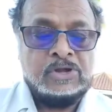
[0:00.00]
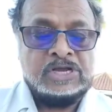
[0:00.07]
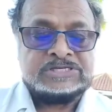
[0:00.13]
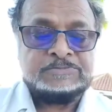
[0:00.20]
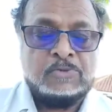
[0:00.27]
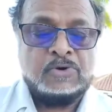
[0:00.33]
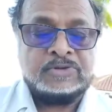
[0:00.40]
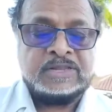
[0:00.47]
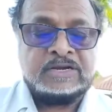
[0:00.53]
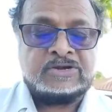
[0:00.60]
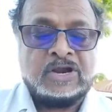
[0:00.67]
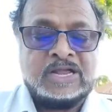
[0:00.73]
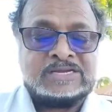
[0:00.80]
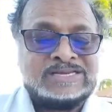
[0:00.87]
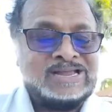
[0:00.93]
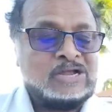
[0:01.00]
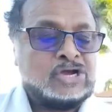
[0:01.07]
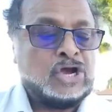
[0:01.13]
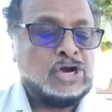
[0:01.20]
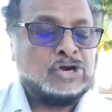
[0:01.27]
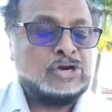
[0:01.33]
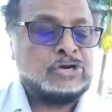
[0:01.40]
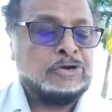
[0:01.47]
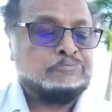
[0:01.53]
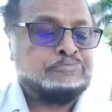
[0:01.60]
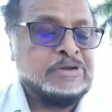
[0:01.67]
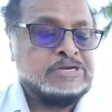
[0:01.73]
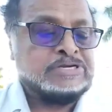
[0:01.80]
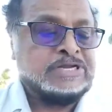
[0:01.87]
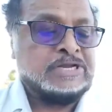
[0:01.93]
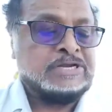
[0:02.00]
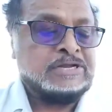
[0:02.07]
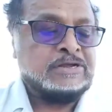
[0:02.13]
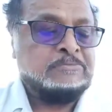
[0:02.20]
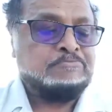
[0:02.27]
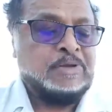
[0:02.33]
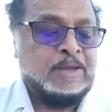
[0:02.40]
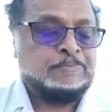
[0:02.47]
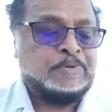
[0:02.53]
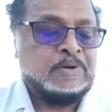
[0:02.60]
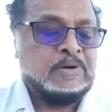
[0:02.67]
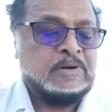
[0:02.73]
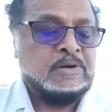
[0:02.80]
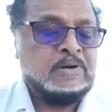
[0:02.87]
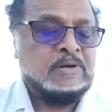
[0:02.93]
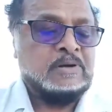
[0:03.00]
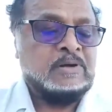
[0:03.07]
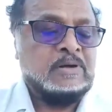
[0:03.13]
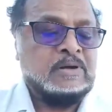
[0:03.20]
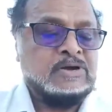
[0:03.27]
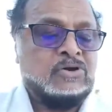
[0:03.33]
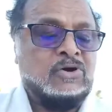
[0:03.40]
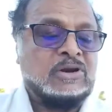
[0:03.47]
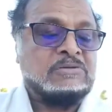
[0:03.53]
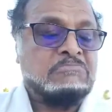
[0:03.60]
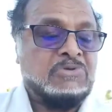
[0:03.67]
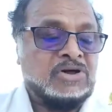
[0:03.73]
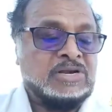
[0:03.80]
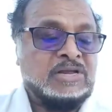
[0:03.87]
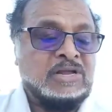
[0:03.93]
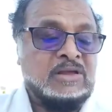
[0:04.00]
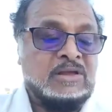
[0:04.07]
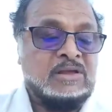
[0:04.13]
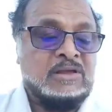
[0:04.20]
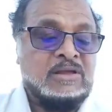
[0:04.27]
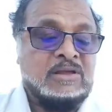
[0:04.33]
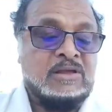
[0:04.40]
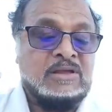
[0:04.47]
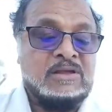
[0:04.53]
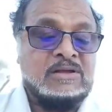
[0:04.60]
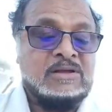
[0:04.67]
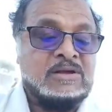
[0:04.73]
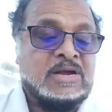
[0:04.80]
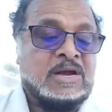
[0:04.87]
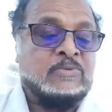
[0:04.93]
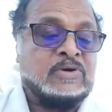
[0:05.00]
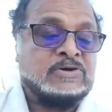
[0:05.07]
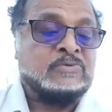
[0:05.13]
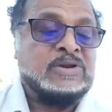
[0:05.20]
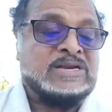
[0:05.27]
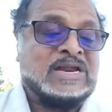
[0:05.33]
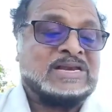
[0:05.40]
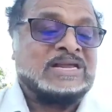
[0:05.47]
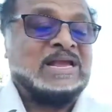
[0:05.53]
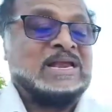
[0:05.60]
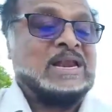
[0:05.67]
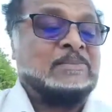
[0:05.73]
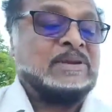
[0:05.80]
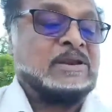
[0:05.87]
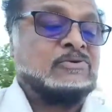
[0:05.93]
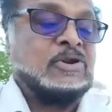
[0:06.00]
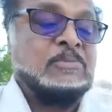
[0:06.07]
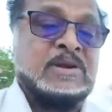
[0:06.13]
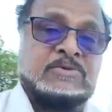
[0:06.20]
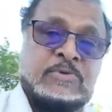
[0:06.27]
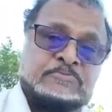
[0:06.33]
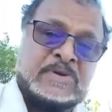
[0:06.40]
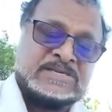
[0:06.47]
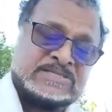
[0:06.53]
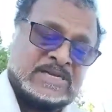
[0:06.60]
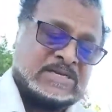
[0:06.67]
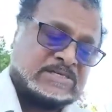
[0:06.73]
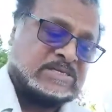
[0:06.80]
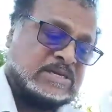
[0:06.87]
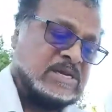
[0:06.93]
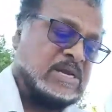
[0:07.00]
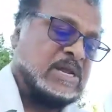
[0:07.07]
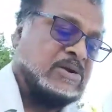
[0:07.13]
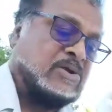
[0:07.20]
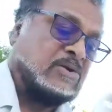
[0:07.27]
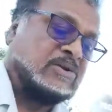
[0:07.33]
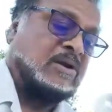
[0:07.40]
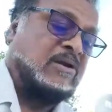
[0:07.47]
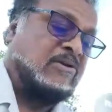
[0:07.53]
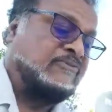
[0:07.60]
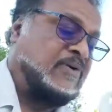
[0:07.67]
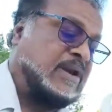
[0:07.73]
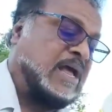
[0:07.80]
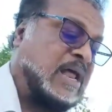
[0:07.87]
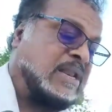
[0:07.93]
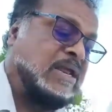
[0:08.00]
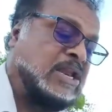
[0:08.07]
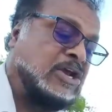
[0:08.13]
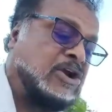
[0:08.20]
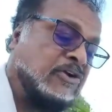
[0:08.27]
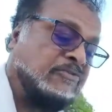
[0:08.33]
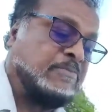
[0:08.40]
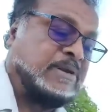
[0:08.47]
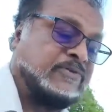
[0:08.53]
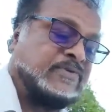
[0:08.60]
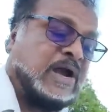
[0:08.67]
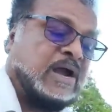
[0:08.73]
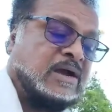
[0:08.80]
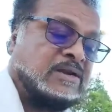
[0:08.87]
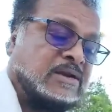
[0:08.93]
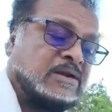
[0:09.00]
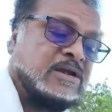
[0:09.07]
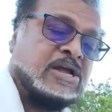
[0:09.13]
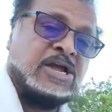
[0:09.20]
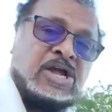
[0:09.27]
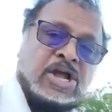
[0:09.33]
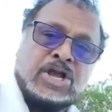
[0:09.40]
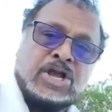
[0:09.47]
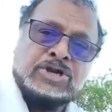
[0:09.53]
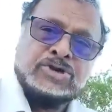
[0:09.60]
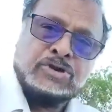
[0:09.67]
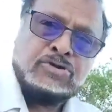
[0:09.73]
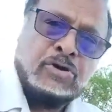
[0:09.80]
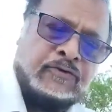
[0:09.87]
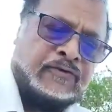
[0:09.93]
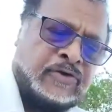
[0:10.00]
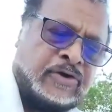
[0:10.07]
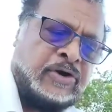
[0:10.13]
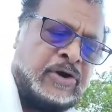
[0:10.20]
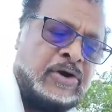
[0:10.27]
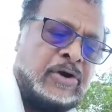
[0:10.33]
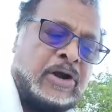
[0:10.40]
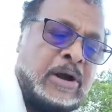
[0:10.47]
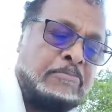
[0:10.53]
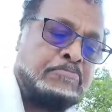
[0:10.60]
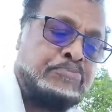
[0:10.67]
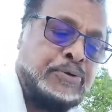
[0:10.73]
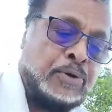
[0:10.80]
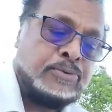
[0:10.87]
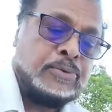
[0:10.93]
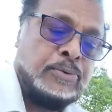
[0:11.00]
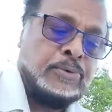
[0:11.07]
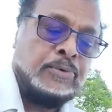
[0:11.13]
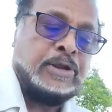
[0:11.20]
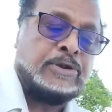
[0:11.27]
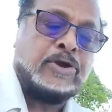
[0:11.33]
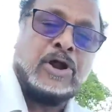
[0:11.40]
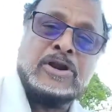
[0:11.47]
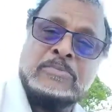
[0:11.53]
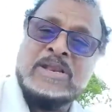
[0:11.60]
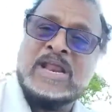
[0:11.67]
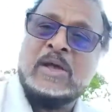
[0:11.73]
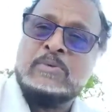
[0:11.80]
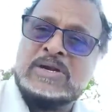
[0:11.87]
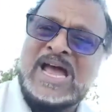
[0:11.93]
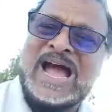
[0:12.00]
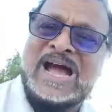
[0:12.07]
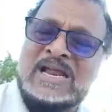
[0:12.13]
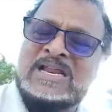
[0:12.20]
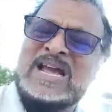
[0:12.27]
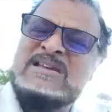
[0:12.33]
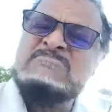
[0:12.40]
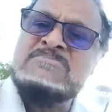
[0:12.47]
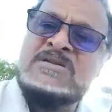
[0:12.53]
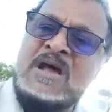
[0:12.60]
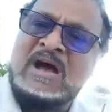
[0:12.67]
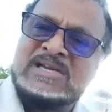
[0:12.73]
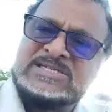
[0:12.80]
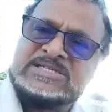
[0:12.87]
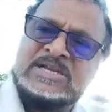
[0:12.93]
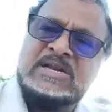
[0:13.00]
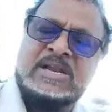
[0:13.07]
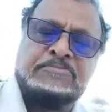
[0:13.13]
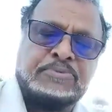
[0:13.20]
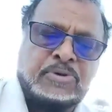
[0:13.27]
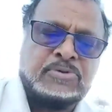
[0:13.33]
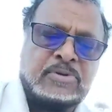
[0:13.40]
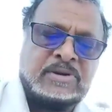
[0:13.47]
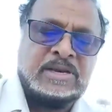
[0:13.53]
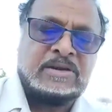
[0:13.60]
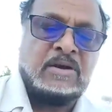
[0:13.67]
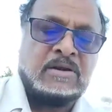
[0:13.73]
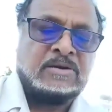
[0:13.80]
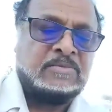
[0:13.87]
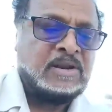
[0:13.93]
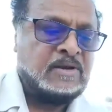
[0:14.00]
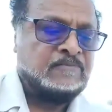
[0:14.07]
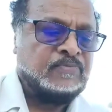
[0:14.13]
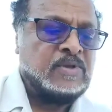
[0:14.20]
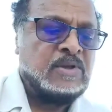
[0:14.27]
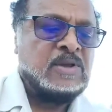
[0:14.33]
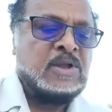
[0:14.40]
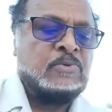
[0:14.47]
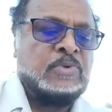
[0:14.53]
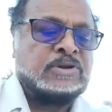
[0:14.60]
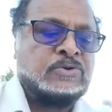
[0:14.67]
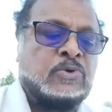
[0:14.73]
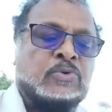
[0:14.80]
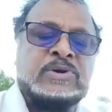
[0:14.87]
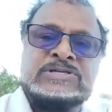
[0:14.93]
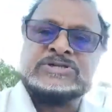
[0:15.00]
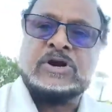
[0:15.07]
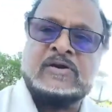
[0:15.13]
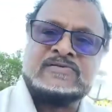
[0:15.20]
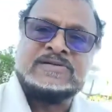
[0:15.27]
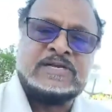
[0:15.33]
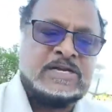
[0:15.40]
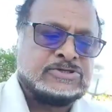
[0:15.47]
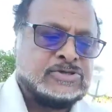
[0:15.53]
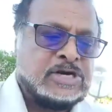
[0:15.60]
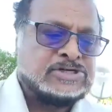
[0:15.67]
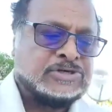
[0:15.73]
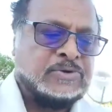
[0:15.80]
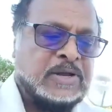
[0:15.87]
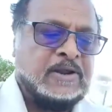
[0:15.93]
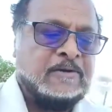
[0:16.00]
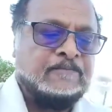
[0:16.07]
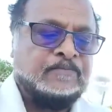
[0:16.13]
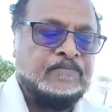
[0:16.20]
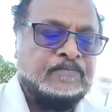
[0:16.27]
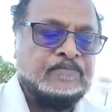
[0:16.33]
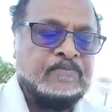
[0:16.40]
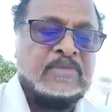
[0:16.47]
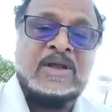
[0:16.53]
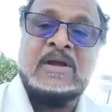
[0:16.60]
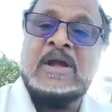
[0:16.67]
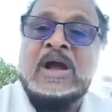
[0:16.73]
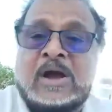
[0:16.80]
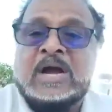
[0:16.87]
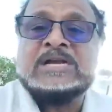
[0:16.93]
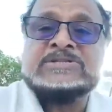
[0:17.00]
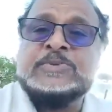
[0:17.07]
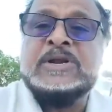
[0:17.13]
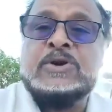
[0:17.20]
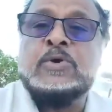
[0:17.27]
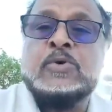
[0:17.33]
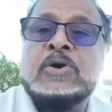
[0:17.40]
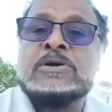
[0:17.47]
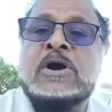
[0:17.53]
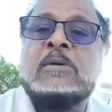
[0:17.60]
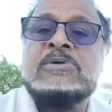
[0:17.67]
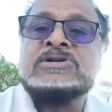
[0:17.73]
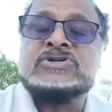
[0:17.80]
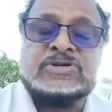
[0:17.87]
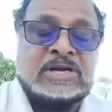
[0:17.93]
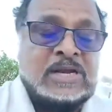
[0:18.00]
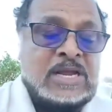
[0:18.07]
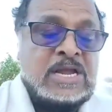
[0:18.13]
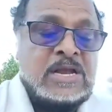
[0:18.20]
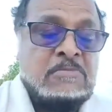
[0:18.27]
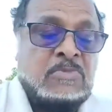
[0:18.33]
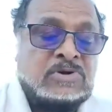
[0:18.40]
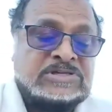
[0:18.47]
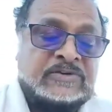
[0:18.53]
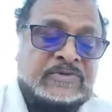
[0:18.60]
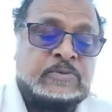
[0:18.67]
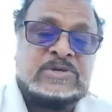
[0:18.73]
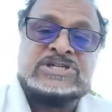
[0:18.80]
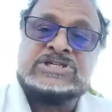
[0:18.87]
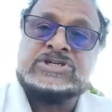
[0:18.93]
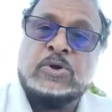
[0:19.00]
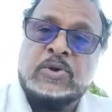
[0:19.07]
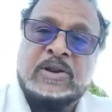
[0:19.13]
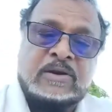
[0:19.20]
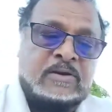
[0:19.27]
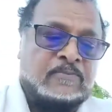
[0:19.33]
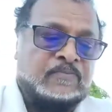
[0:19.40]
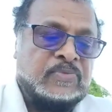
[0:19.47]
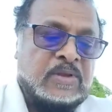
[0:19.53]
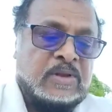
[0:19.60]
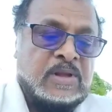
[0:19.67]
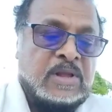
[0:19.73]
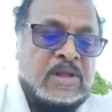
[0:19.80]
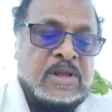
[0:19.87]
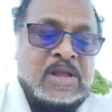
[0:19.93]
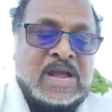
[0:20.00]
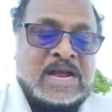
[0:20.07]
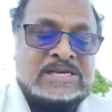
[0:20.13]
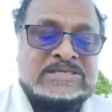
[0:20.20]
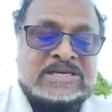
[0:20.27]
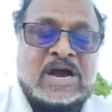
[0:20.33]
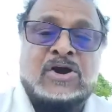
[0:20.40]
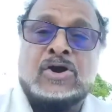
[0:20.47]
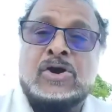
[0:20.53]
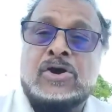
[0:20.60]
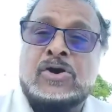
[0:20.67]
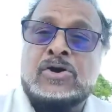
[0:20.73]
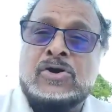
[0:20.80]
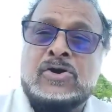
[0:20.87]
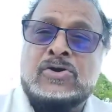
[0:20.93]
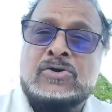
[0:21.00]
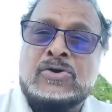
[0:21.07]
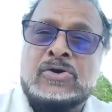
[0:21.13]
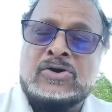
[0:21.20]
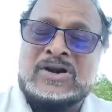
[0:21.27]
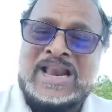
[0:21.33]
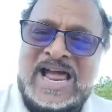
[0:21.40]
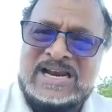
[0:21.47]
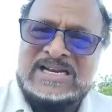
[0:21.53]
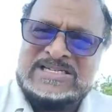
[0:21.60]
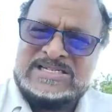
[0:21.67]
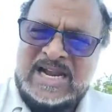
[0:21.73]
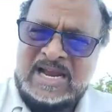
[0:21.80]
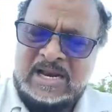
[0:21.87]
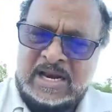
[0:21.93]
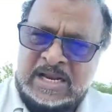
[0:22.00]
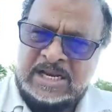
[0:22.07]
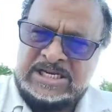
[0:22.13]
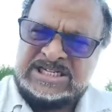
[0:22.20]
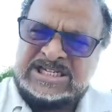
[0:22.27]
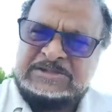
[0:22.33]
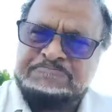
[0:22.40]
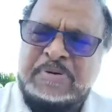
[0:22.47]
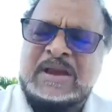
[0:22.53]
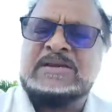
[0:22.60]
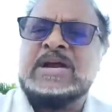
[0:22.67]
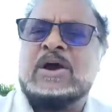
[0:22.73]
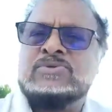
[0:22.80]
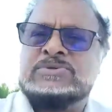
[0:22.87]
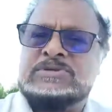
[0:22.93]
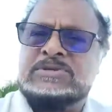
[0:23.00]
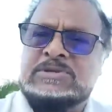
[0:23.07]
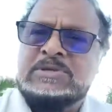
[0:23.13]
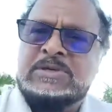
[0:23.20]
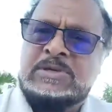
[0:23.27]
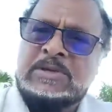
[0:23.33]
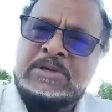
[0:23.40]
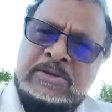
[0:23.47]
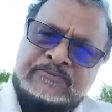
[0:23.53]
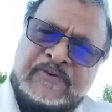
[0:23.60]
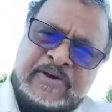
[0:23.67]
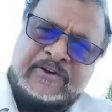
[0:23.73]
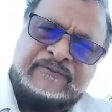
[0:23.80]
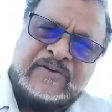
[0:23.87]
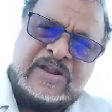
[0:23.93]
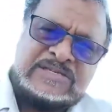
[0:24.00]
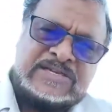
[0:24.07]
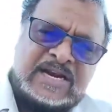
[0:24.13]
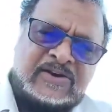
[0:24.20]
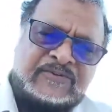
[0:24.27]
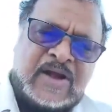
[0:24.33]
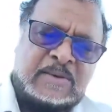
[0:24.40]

is more than collecting colored printed paper called money. I want to read that again. I'm in agreement with President Dr. Irfan Ali. The government of Guyana took over a broken economy, and I will add, nastily broken economy, with no reserves in the treasury. As we know, commentary, most of it was stolen and or clandestinely spent out for their friends and their